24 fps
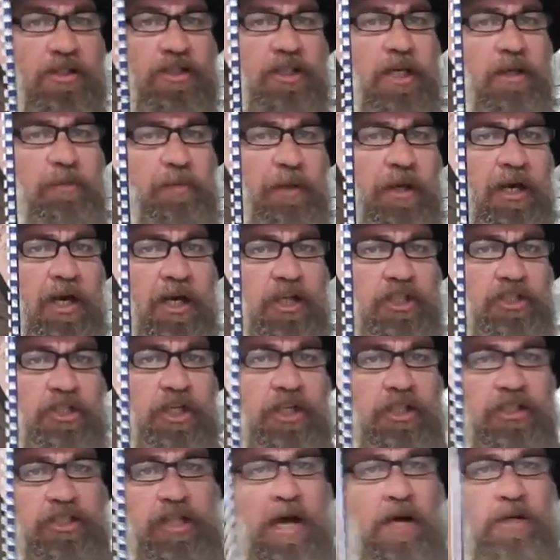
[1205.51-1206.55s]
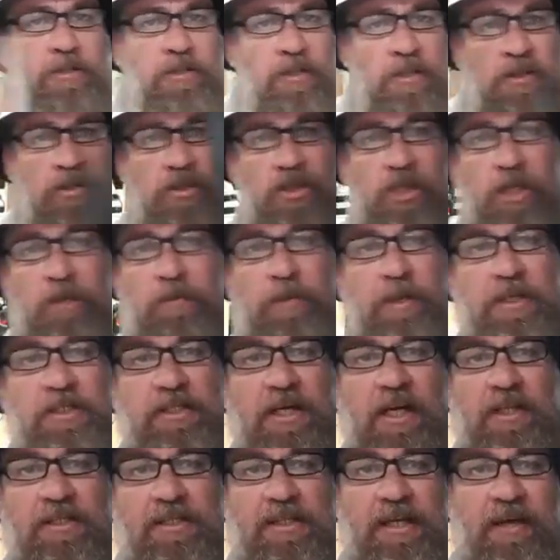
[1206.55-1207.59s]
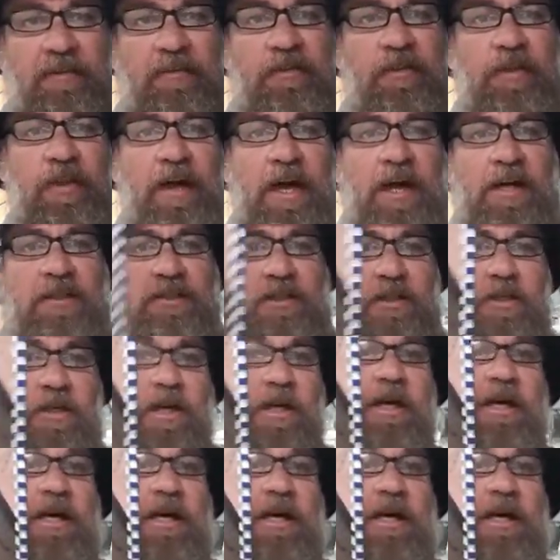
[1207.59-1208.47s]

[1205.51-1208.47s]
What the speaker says: GPX 6000, GPZ 7000.